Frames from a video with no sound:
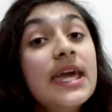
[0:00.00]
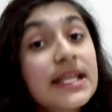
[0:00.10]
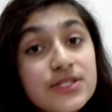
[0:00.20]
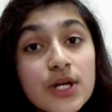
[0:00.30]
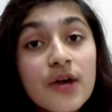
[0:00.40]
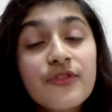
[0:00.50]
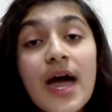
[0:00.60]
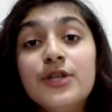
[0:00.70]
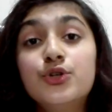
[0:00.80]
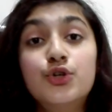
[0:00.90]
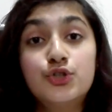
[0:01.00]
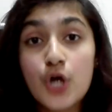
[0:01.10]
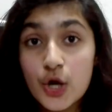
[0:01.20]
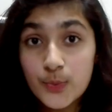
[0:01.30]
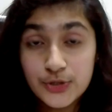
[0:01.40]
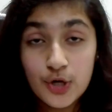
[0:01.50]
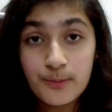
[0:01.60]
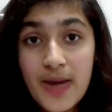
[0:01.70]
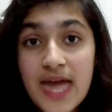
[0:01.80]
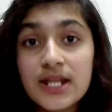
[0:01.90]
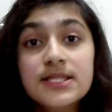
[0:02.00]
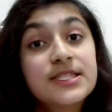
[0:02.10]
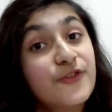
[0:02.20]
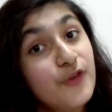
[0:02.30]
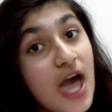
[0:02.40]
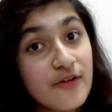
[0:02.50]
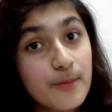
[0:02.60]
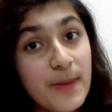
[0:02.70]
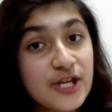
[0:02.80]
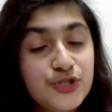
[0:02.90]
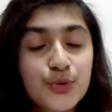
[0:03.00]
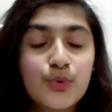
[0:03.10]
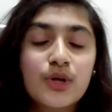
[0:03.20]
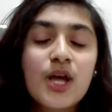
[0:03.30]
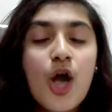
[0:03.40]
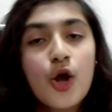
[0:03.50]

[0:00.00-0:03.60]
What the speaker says: Instead of that, you could talk with your parents. If you have a pet, you could